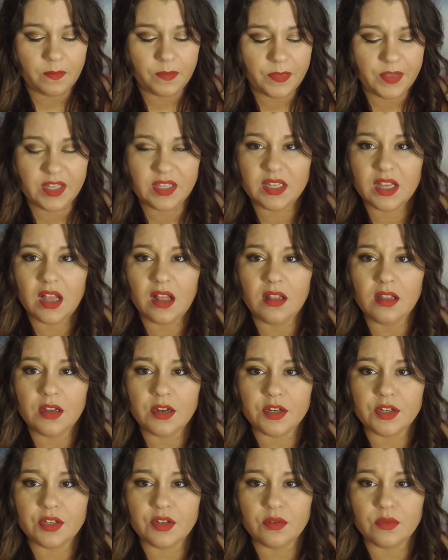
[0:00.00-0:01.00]
These
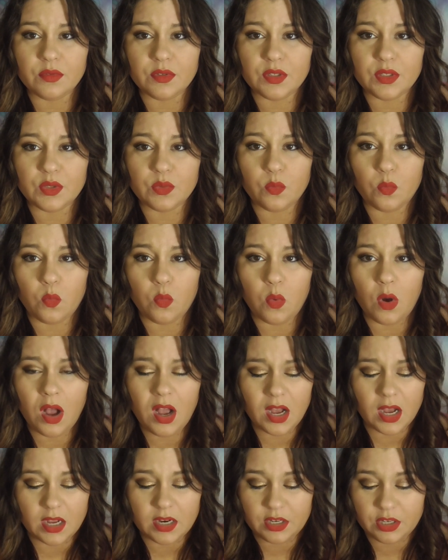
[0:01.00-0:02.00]
colors don't
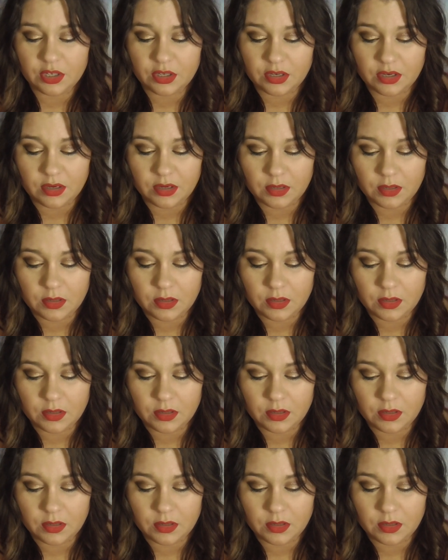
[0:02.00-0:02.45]
swatch.